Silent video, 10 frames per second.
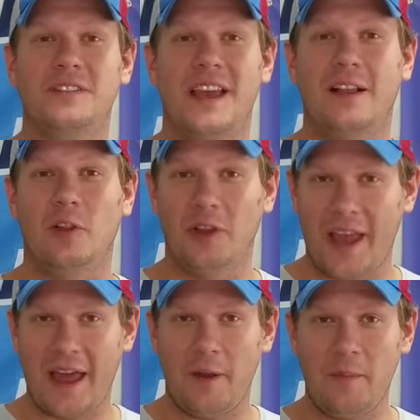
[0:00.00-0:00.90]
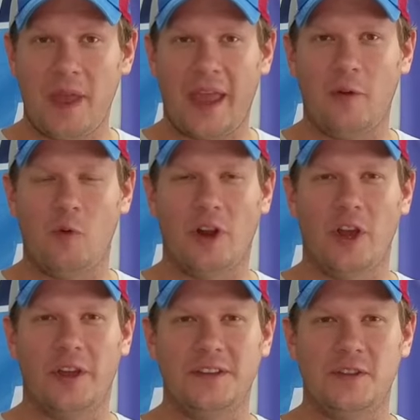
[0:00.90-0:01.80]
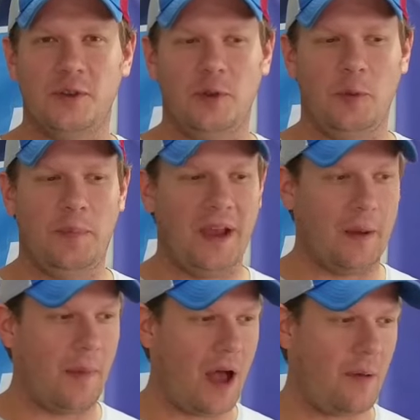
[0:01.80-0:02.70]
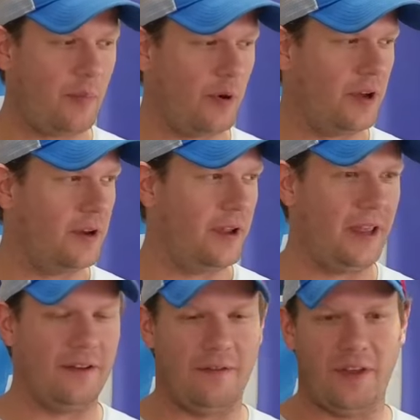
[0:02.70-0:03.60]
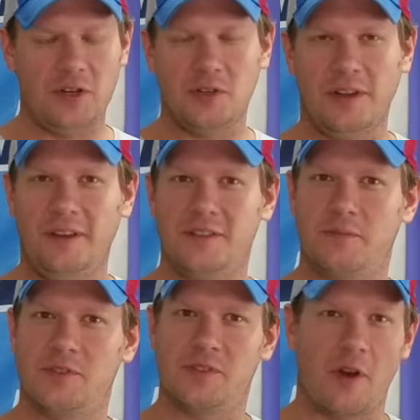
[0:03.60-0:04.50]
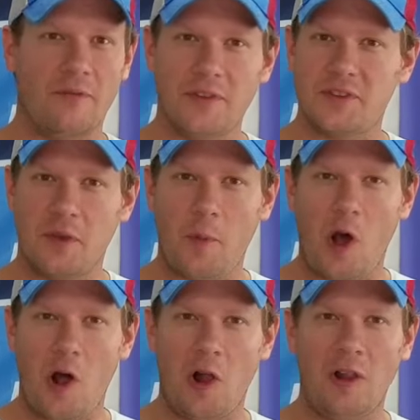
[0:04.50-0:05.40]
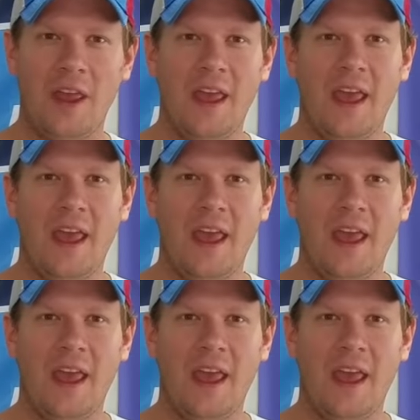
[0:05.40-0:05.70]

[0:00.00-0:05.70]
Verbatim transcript: and take a look at them, and we're going to pick them up. We're going to eventually service them all.